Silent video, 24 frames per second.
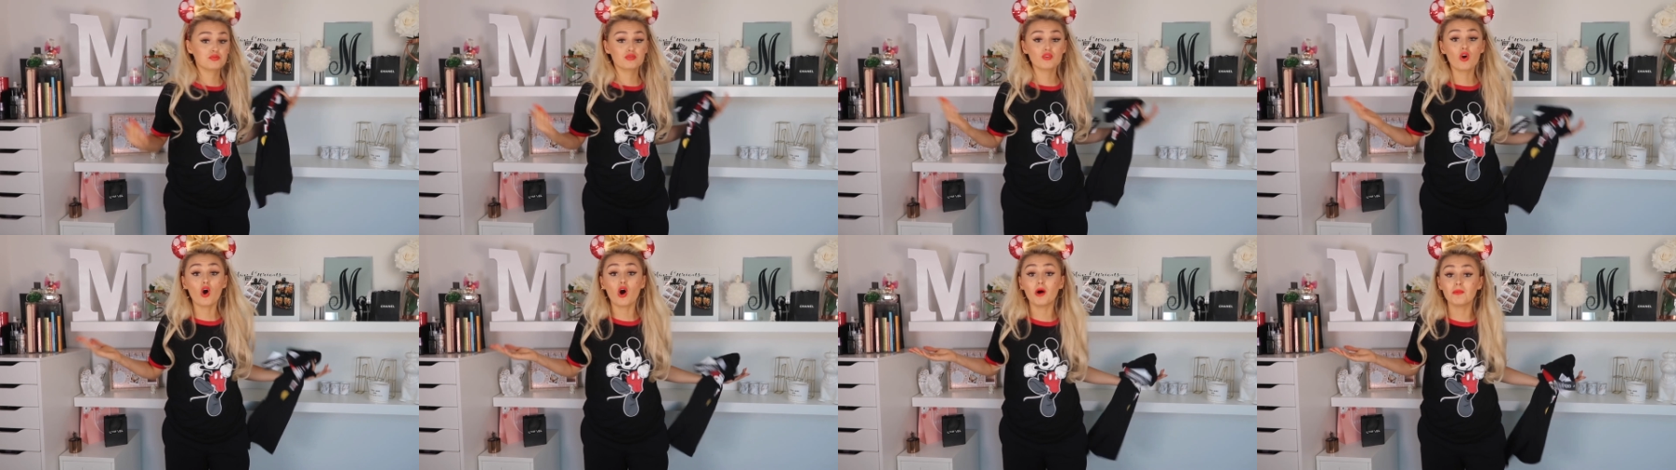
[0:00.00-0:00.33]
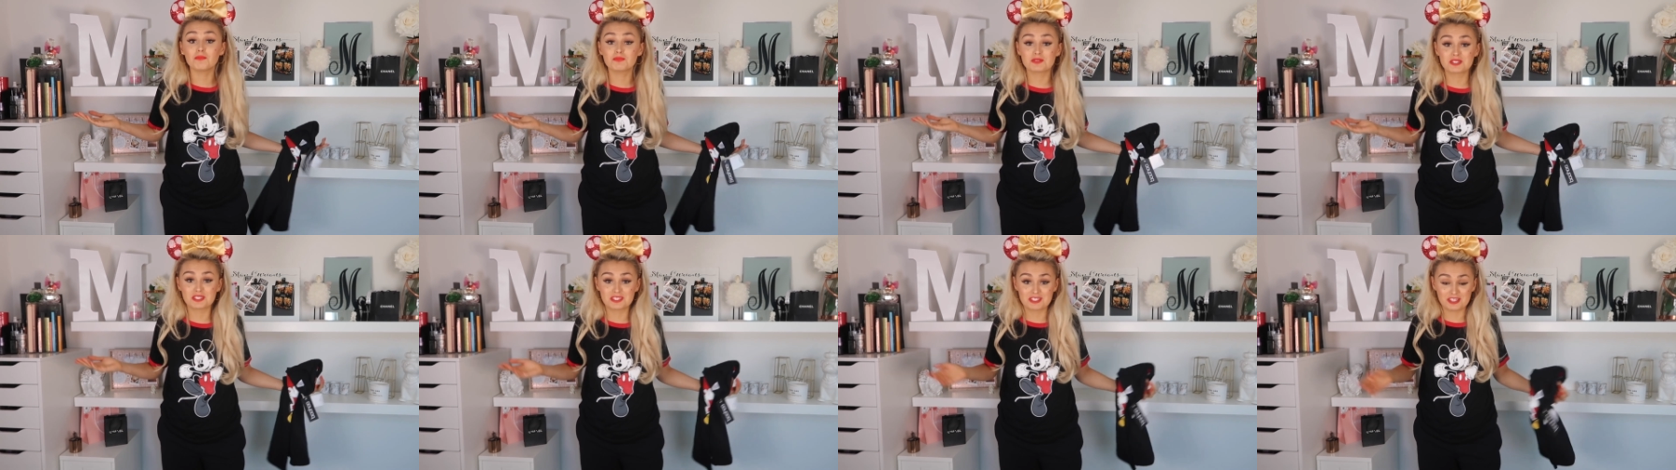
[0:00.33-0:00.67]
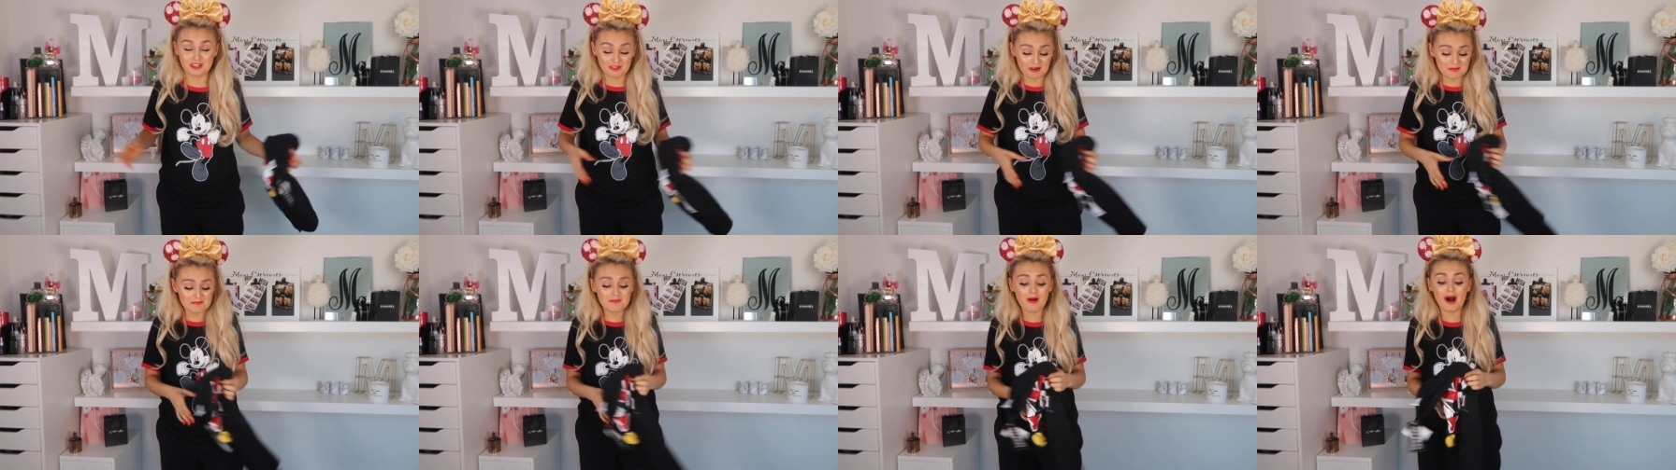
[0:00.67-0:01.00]
props
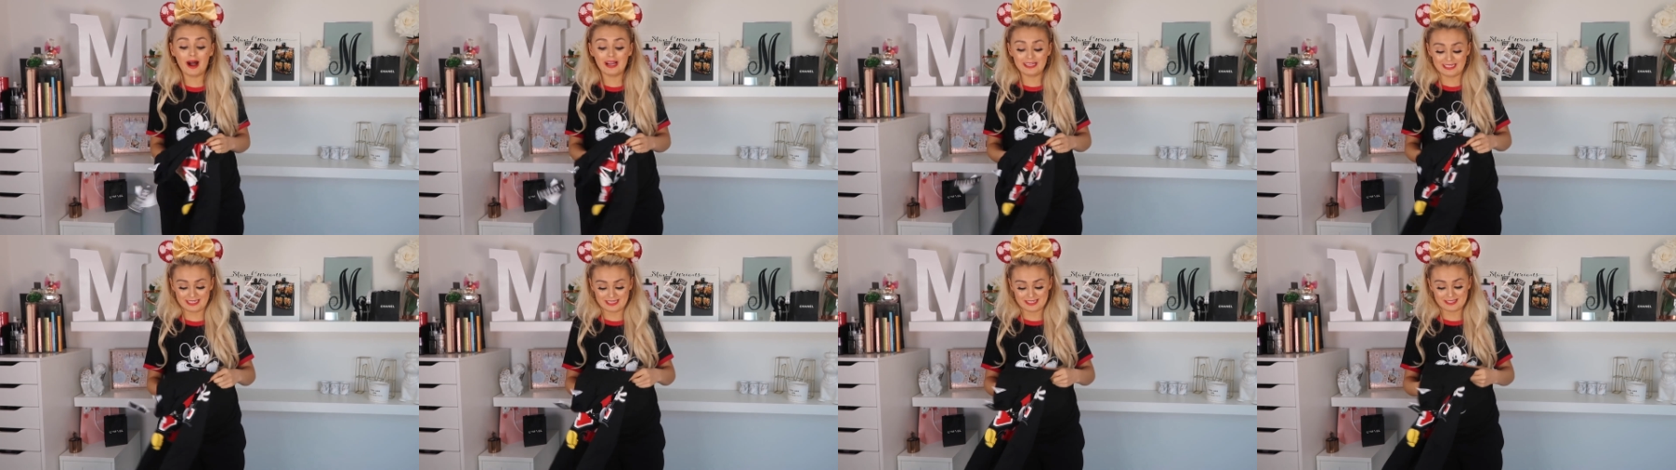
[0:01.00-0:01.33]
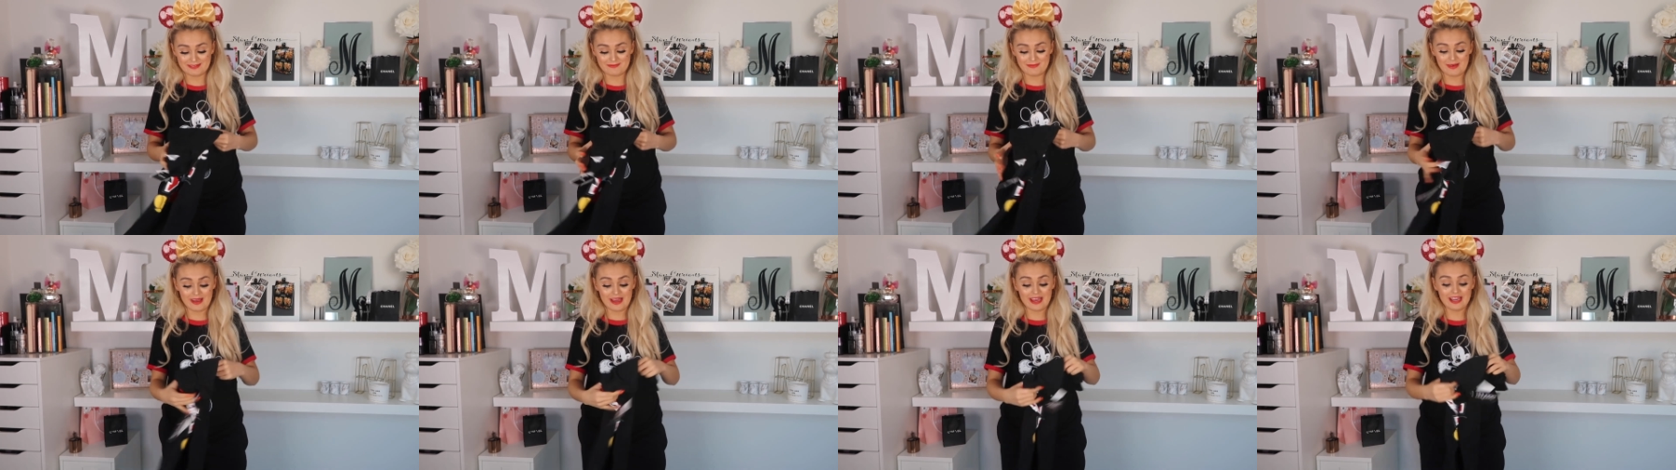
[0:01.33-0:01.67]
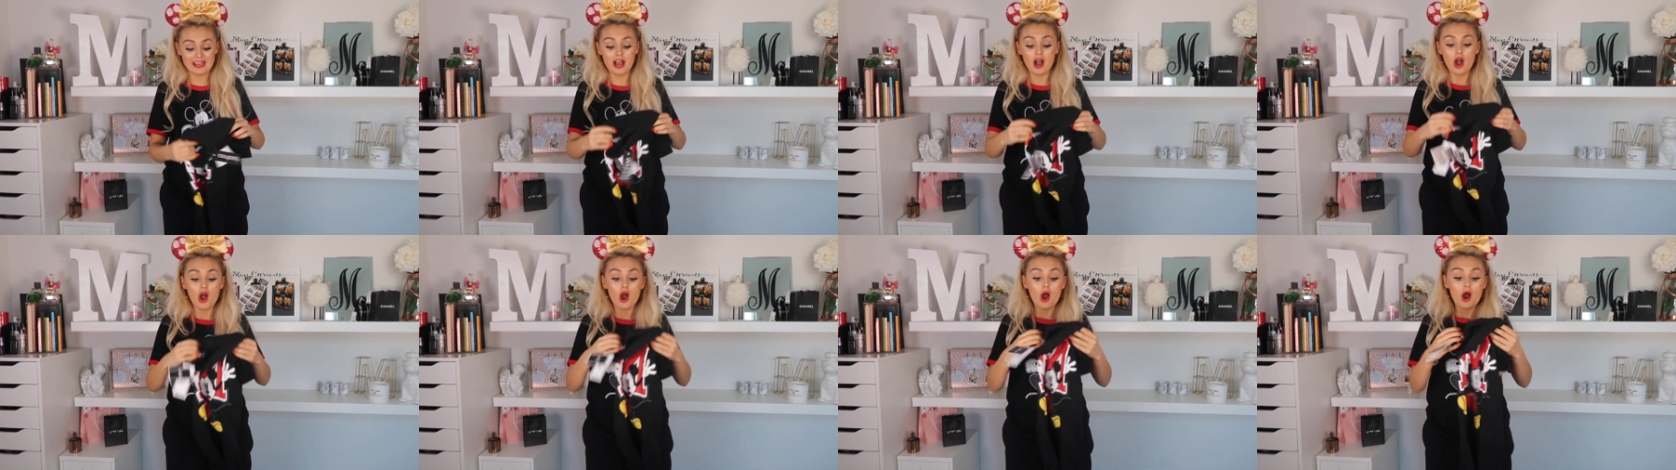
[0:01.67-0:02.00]
to remind
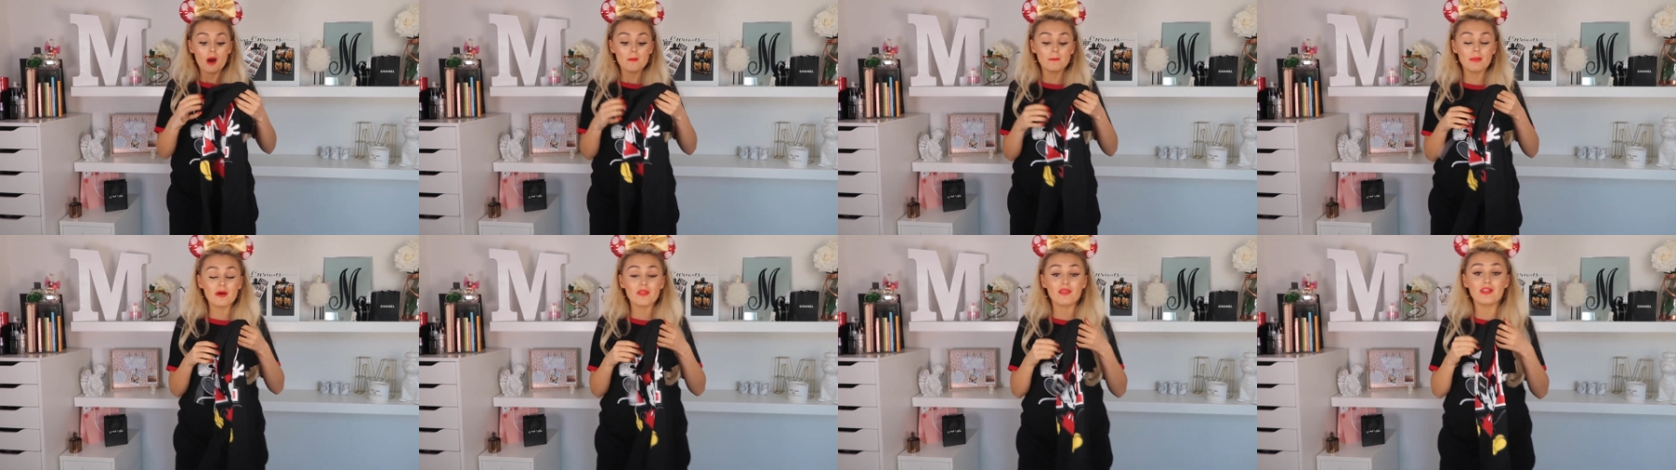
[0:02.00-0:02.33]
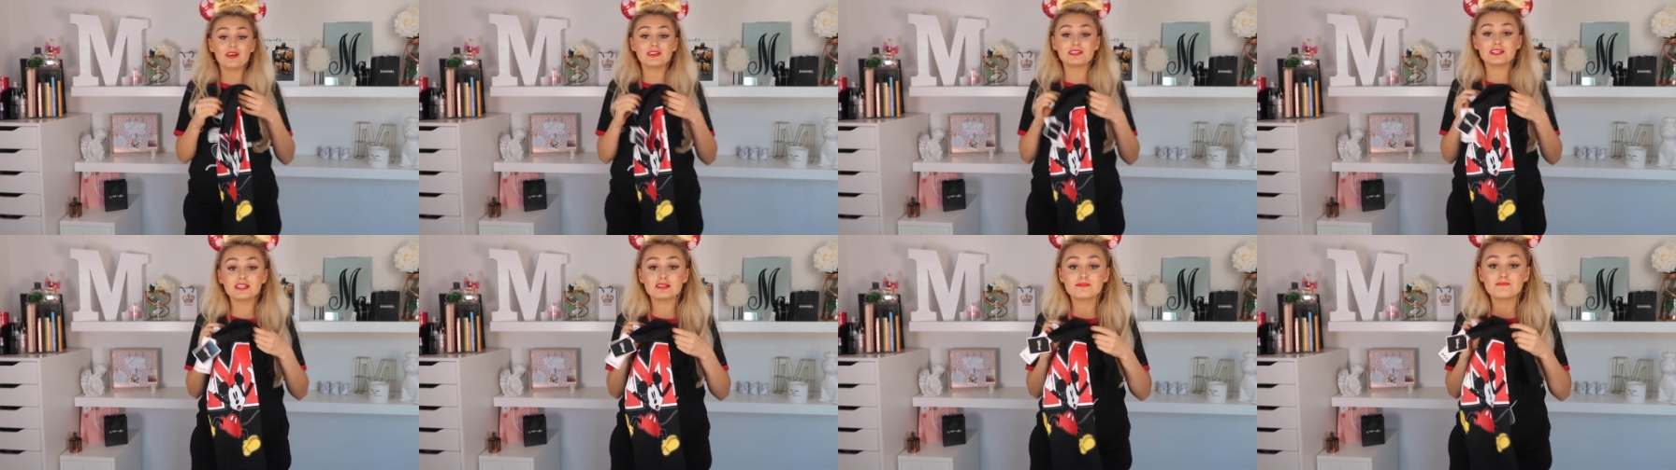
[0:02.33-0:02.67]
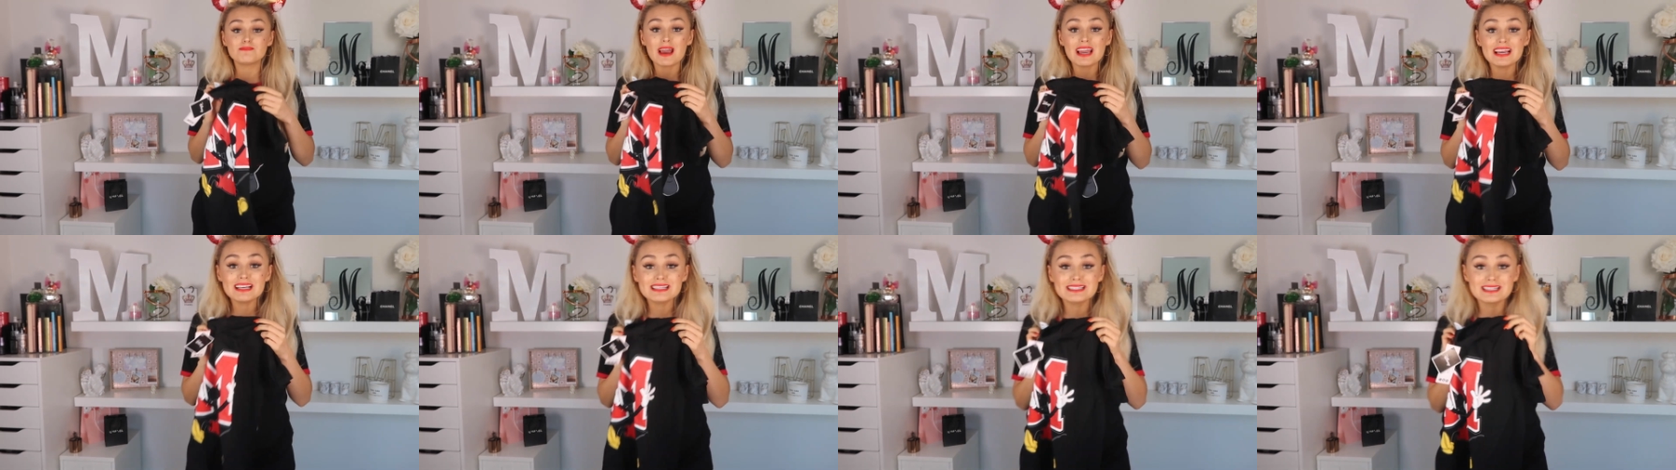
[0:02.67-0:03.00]
me but this is
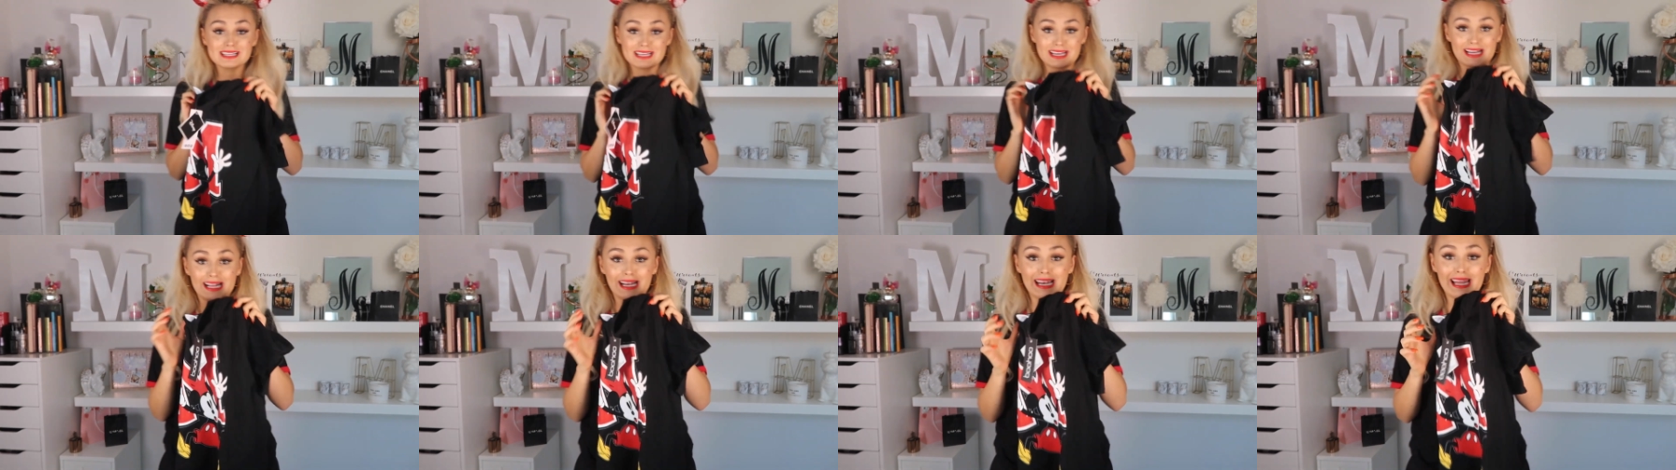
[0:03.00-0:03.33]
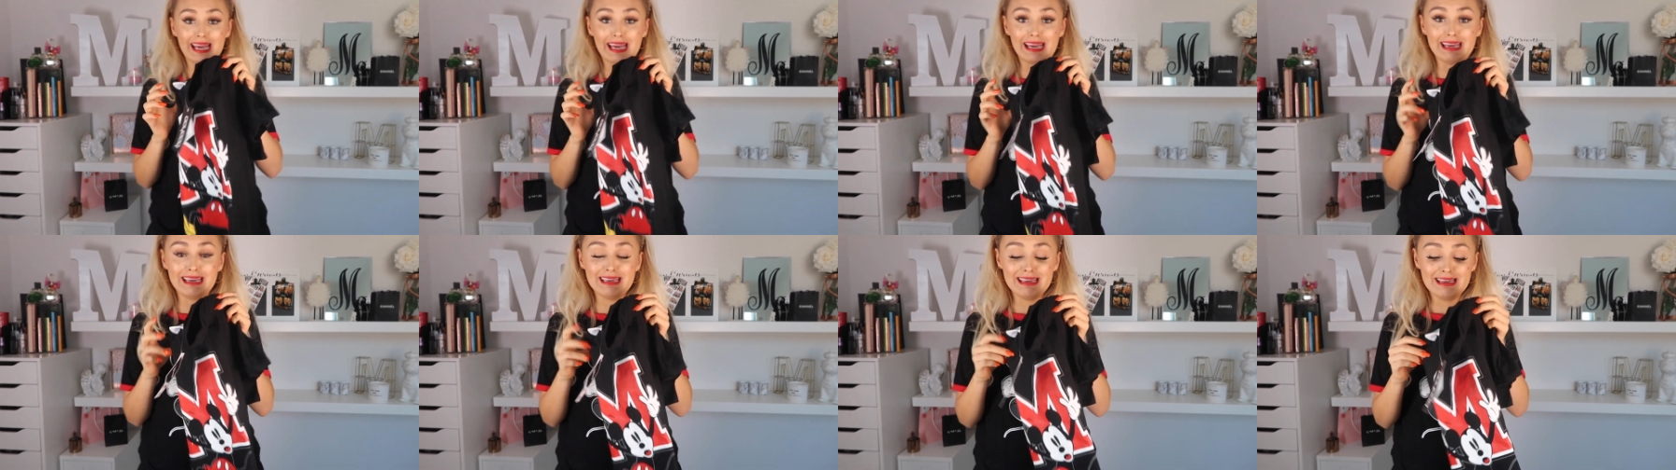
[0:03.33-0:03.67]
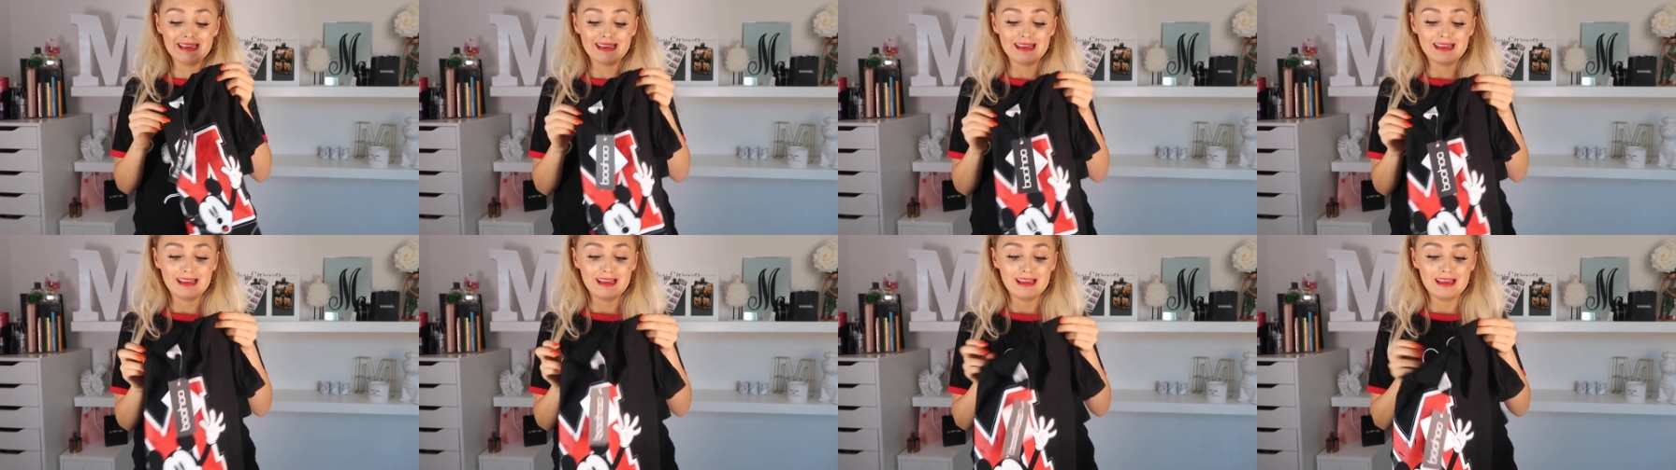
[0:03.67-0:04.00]
basically